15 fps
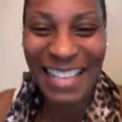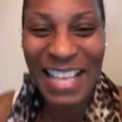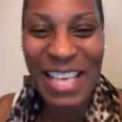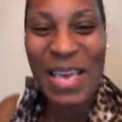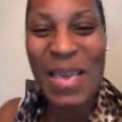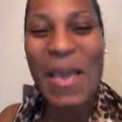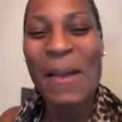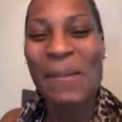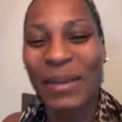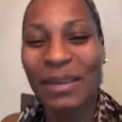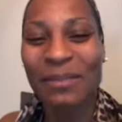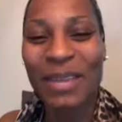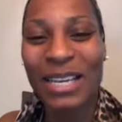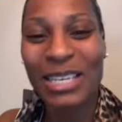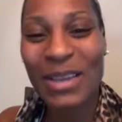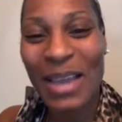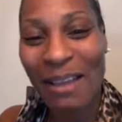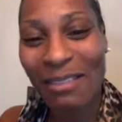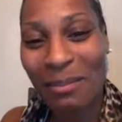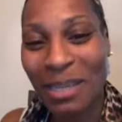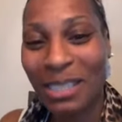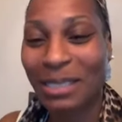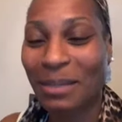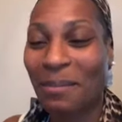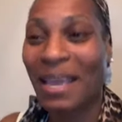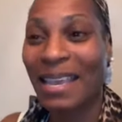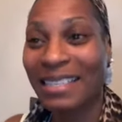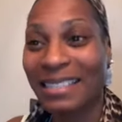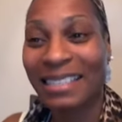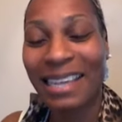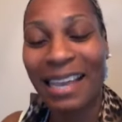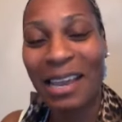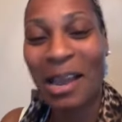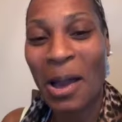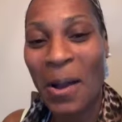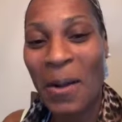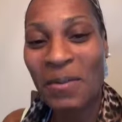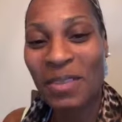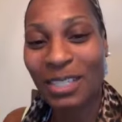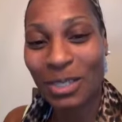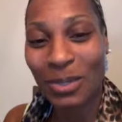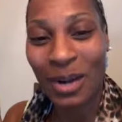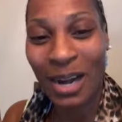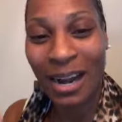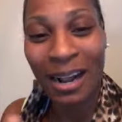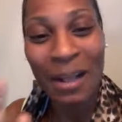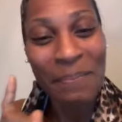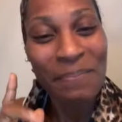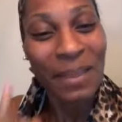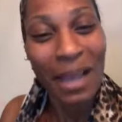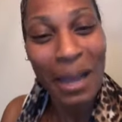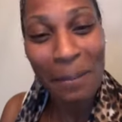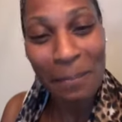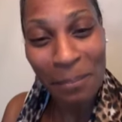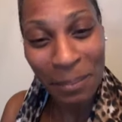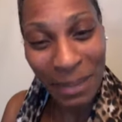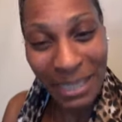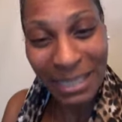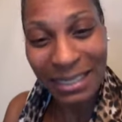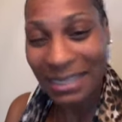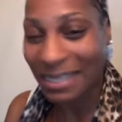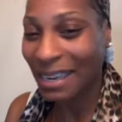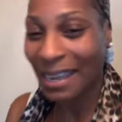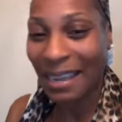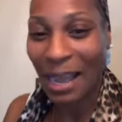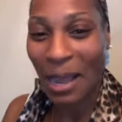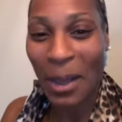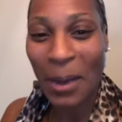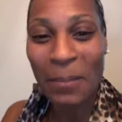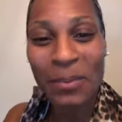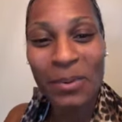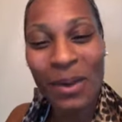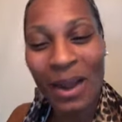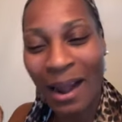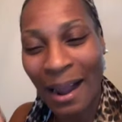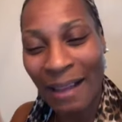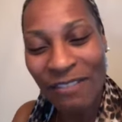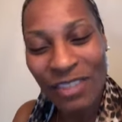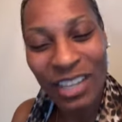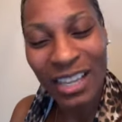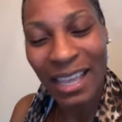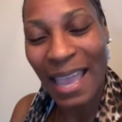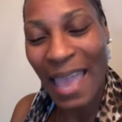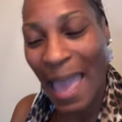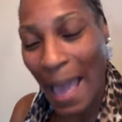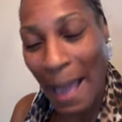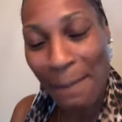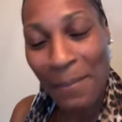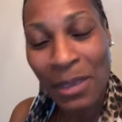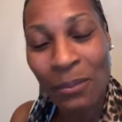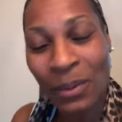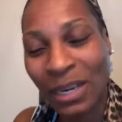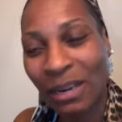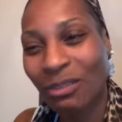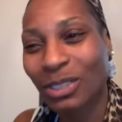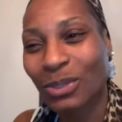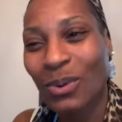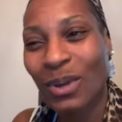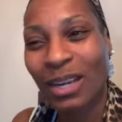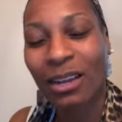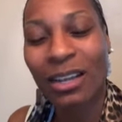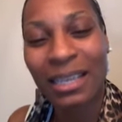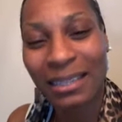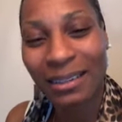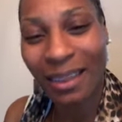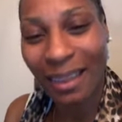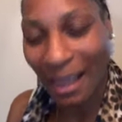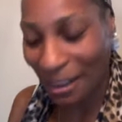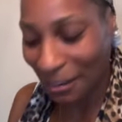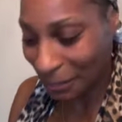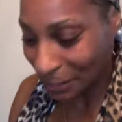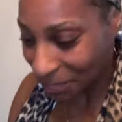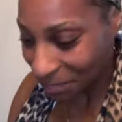but anyway, you have the most amazing day. I hope that you are upbeat today. I hope you are feeling happy, whatever's going on in your life.